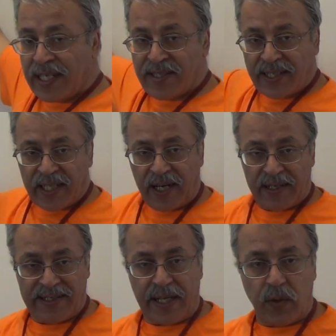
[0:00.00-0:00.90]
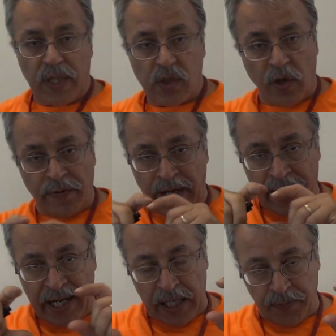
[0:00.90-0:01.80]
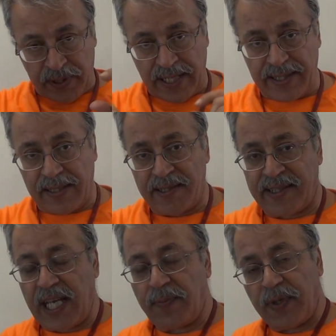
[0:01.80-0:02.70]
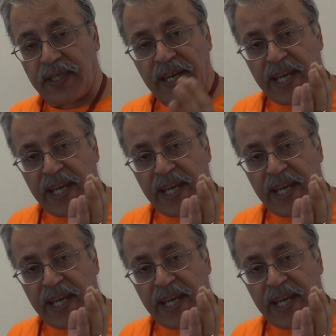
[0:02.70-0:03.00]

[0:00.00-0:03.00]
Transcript: is the consequence of a hypothetical statement.